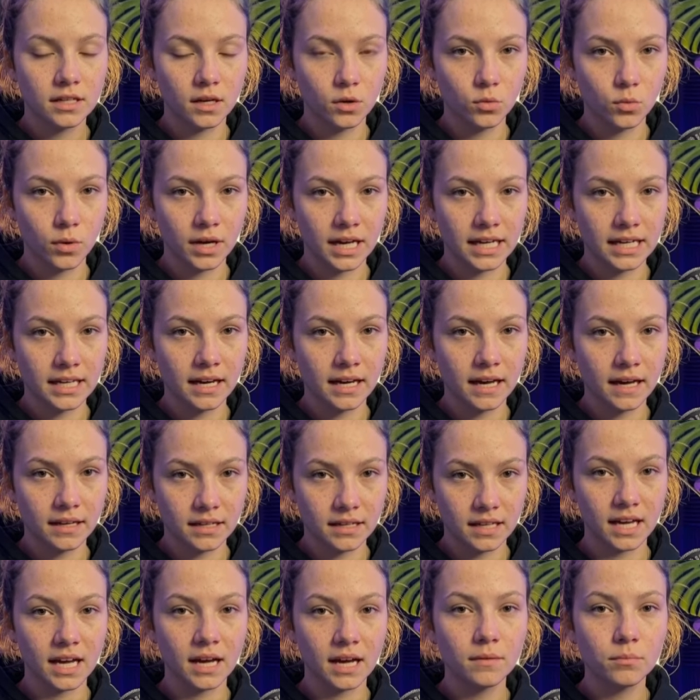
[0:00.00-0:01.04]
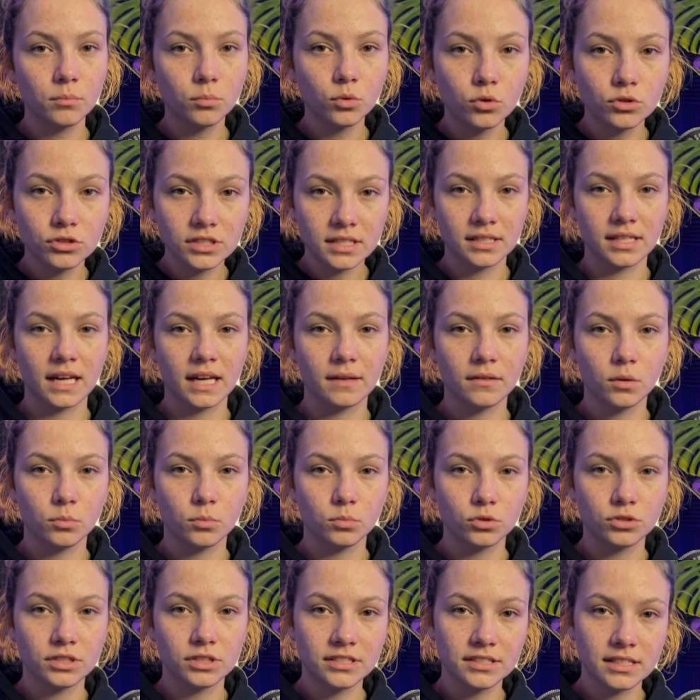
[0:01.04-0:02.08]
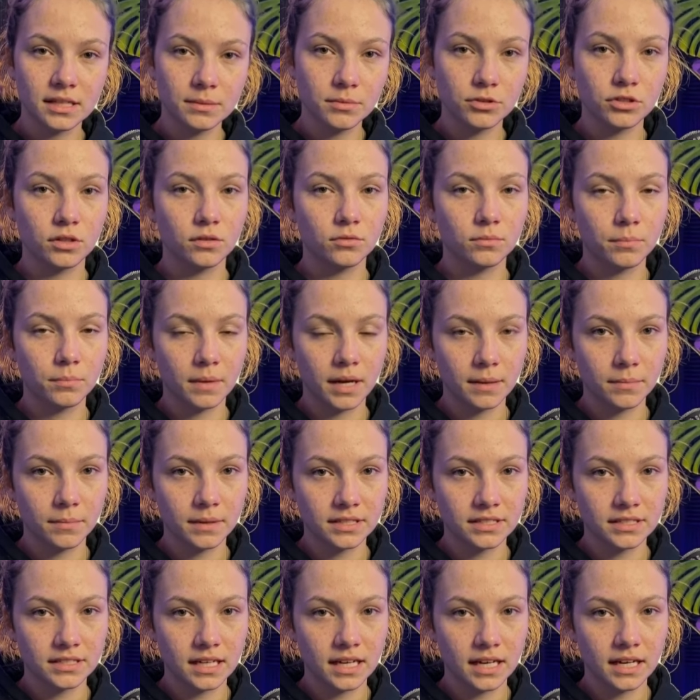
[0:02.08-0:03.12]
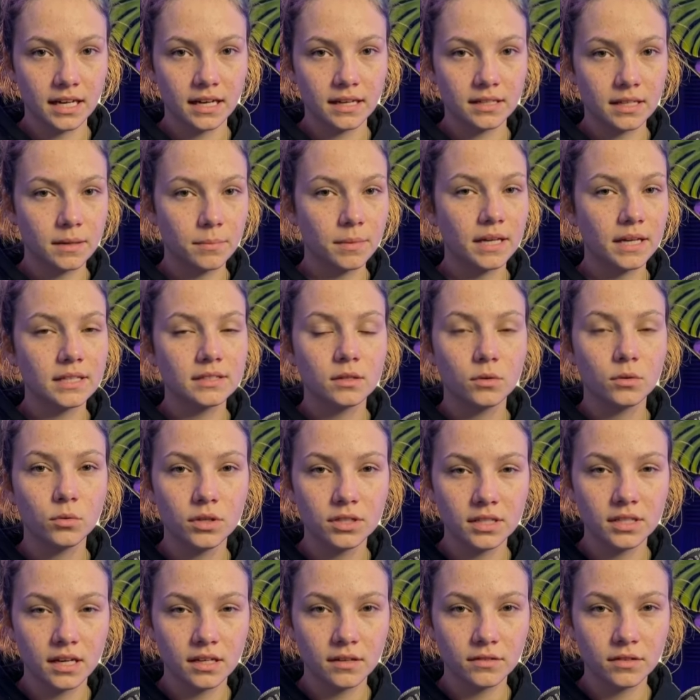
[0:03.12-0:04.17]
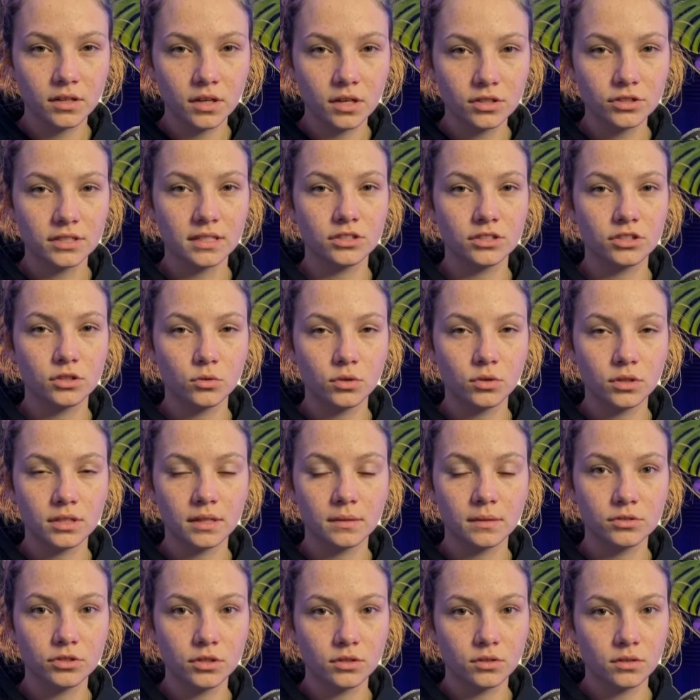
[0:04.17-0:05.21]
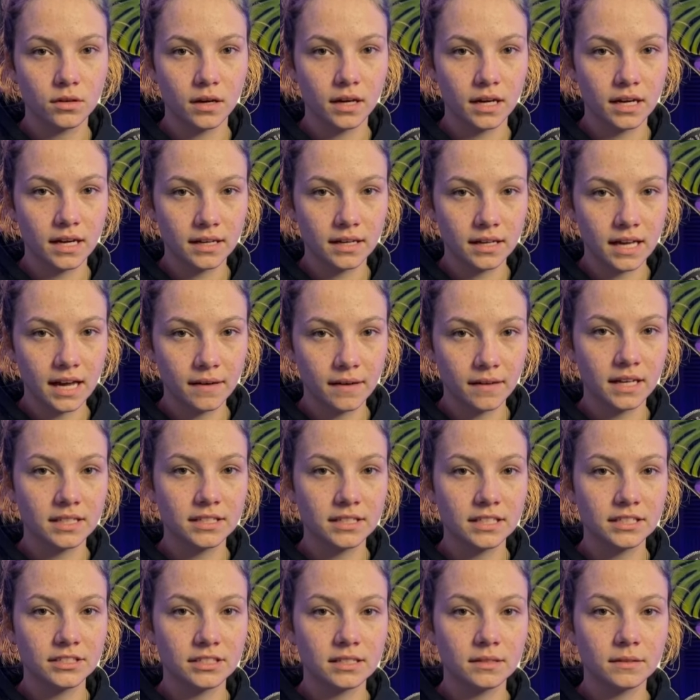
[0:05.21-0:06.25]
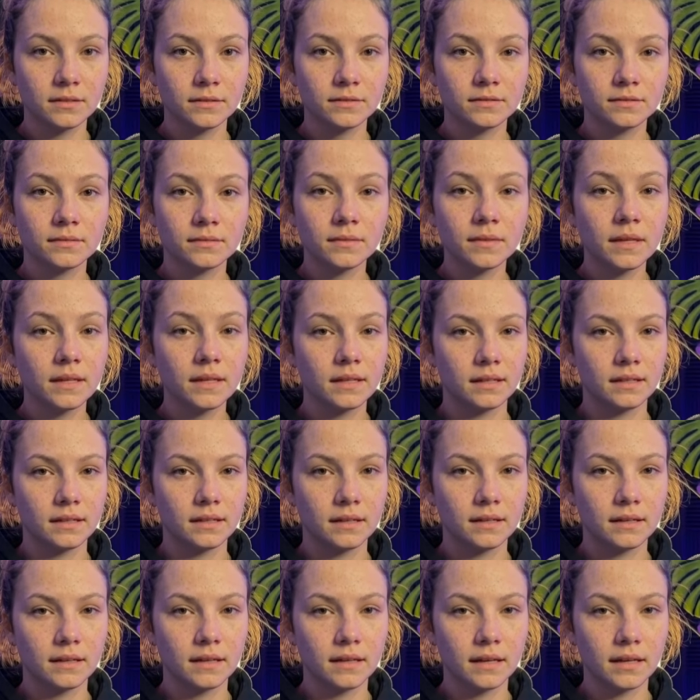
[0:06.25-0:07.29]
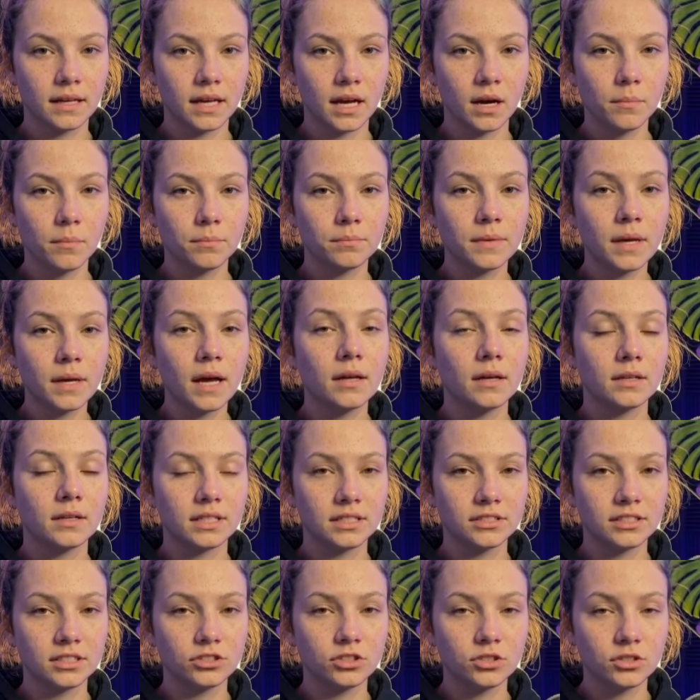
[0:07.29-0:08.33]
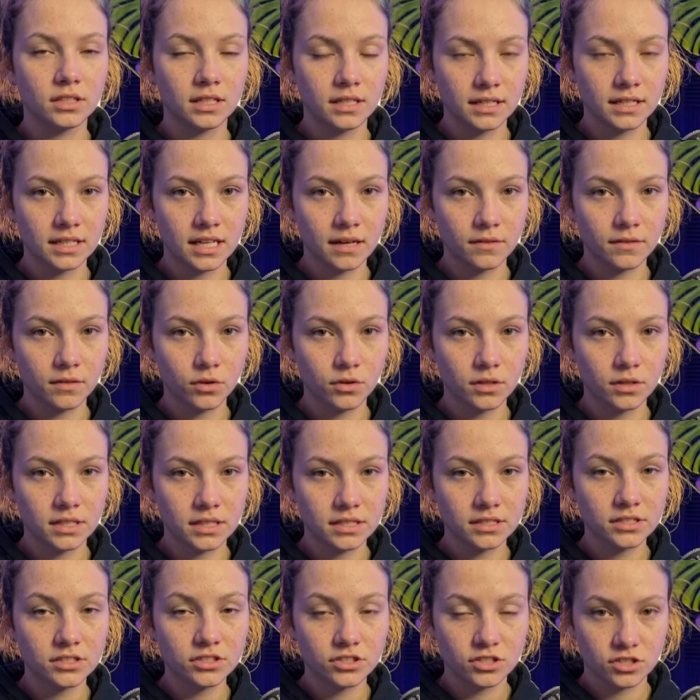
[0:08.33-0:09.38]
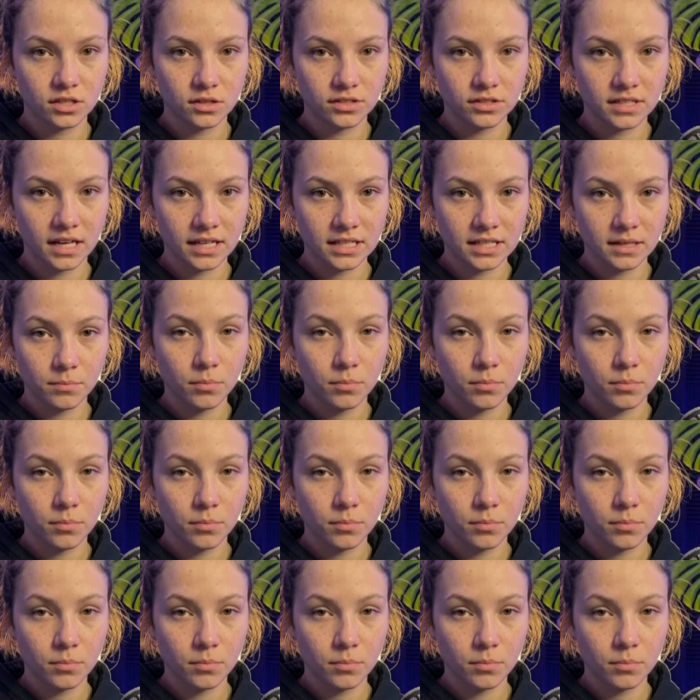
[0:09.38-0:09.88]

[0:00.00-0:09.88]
a way to have multi-level, multi-steps of payments. Depends on what kind of content you want them to have access to. Now, other things that you can enable is show tracking